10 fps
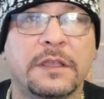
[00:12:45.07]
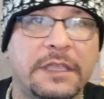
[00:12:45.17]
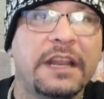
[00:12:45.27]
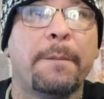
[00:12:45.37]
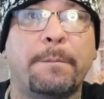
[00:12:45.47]

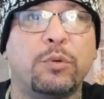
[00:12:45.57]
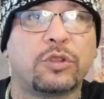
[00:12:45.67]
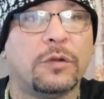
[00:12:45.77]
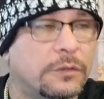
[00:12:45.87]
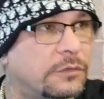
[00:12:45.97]
Get up,
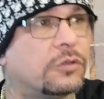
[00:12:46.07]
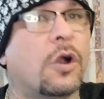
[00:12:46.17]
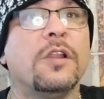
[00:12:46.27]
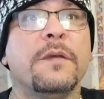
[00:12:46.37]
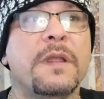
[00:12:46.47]
puto.
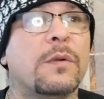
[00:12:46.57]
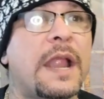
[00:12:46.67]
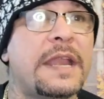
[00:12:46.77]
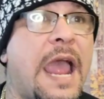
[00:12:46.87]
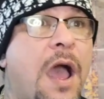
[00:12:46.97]
Go to the mirror
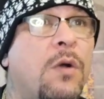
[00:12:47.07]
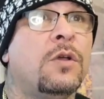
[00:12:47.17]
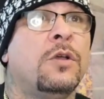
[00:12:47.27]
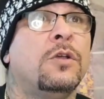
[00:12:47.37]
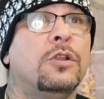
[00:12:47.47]
right now.
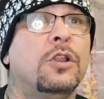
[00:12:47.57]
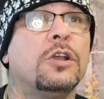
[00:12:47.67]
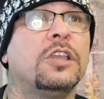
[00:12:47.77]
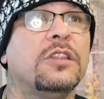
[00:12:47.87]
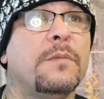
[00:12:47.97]

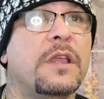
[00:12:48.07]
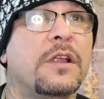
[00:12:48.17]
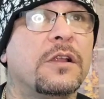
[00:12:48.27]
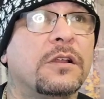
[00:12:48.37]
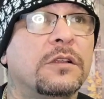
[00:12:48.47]
Look in the
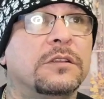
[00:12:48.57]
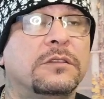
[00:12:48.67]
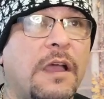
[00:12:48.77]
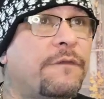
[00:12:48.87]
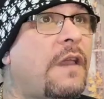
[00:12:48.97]
mirror.
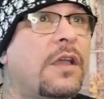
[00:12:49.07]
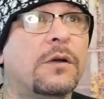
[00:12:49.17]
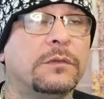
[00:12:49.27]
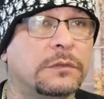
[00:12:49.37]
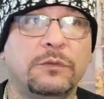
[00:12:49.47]
That
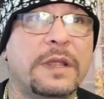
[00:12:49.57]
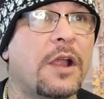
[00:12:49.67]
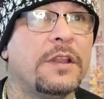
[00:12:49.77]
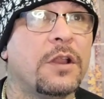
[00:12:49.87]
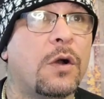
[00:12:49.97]
fail, we
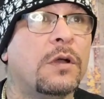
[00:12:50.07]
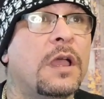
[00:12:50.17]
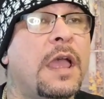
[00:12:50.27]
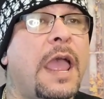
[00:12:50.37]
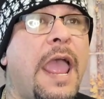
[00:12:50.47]
already know.
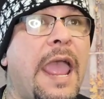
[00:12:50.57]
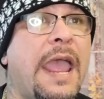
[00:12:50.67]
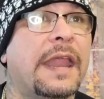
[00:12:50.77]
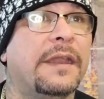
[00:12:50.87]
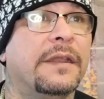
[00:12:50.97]

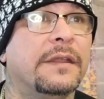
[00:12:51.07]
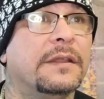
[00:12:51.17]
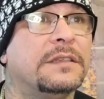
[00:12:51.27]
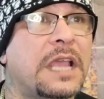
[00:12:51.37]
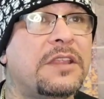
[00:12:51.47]
And
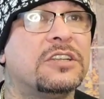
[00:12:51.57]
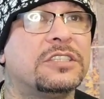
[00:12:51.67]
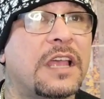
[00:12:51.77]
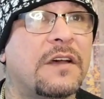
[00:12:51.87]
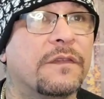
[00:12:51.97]
tell
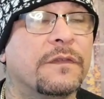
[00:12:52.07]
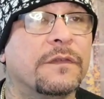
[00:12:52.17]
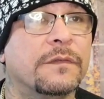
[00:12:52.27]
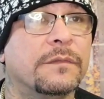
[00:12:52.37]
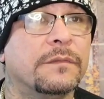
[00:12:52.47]
yourself,
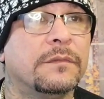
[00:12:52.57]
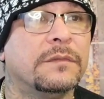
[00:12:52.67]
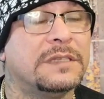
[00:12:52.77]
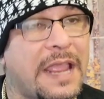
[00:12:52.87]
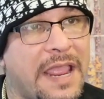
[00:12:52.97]

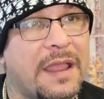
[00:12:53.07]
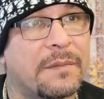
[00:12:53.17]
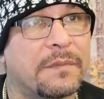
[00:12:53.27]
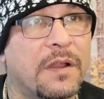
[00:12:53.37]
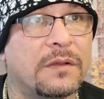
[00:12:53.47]

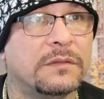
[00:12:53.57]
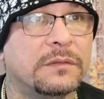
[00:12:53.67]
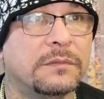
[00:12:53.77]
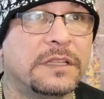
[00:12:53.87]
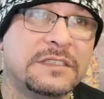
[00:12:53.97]
damn, bro,
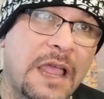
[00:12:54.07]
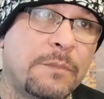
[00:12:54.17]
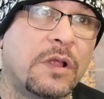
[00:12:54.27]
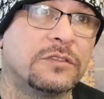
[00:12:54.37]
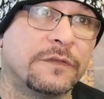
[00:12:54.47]
these
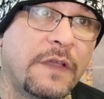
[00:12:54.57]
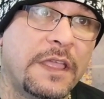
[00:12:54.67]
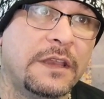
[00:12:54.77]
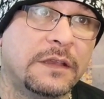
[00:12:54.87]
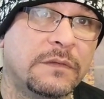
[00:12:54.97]
eyebrows are
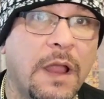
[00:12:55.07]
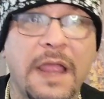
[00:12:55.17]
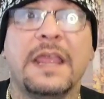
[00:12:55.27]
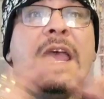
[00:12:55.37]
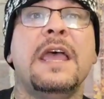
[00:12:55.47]
faded,
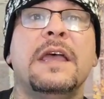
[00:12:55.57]
right?